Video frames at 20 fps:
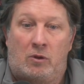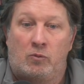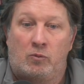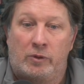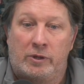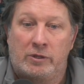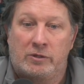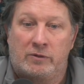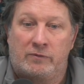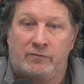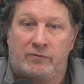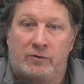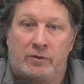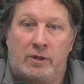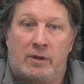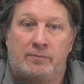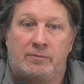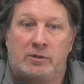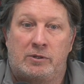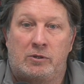a reason for
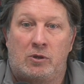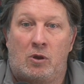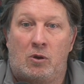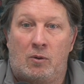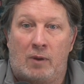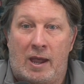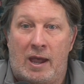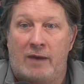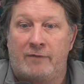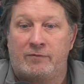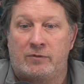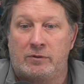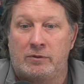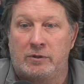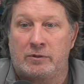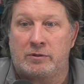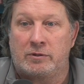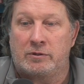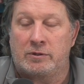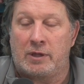them to go after
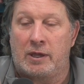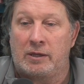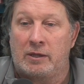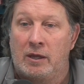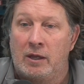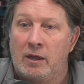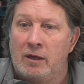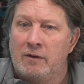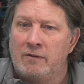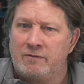this, it's like,